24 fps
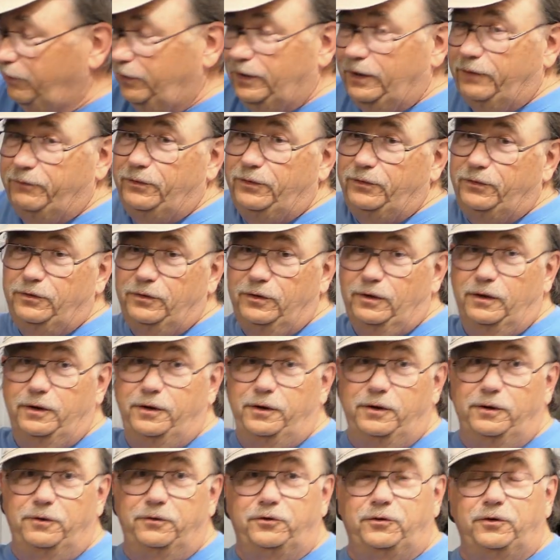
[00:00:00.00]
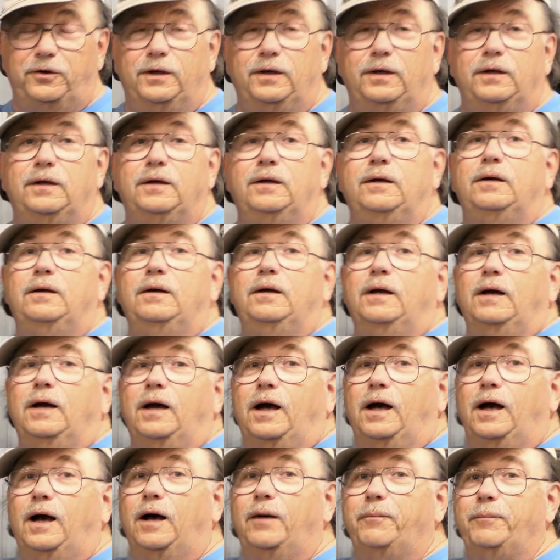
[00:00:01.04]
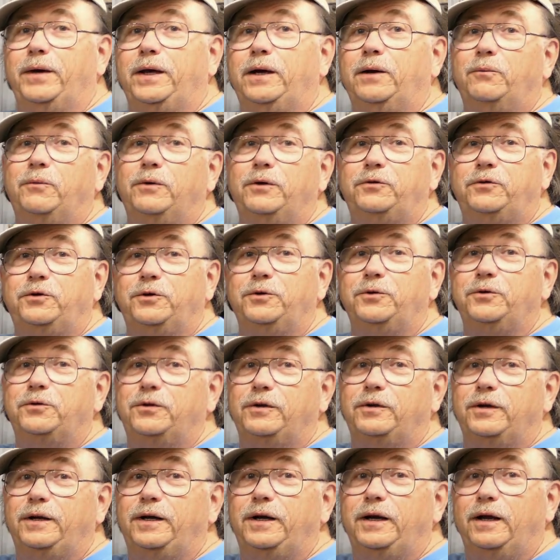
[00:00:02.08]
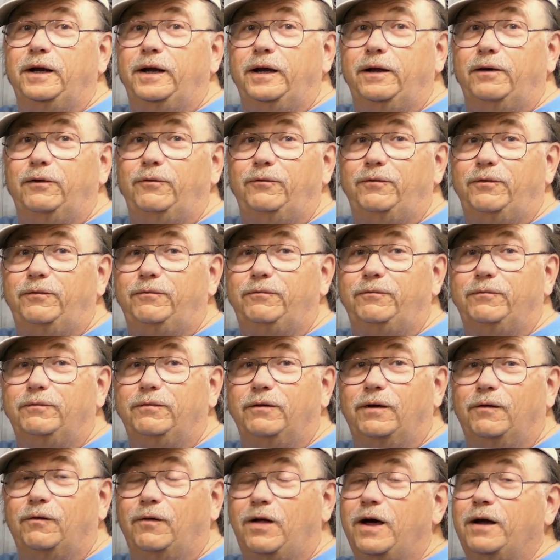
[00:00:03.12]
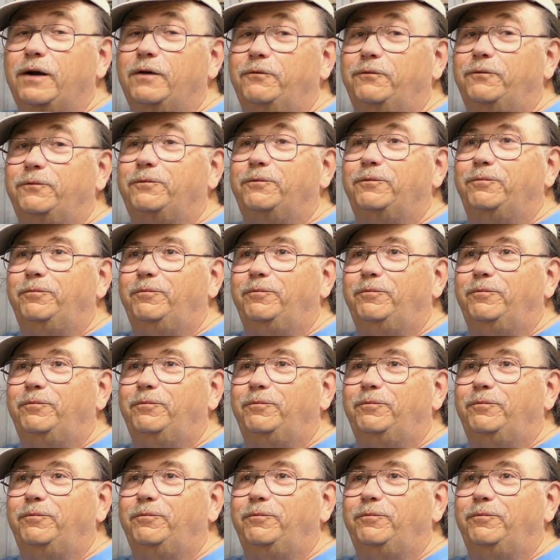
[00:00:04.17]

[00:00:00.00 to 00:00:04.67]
7 cylinders. It was used in a lot of